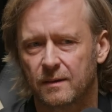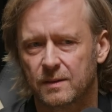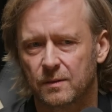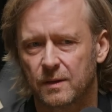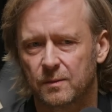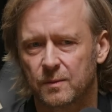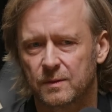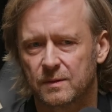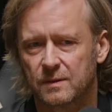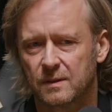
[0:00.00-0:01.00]
So that
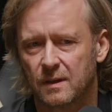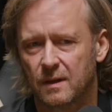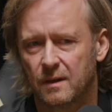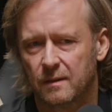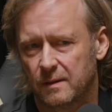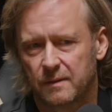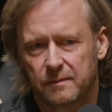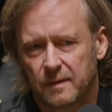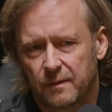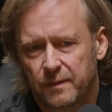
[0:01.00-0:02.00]
was like,
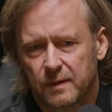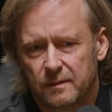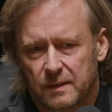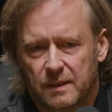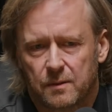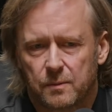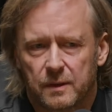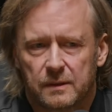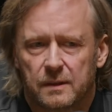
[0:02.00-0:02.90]
I feel like they're real.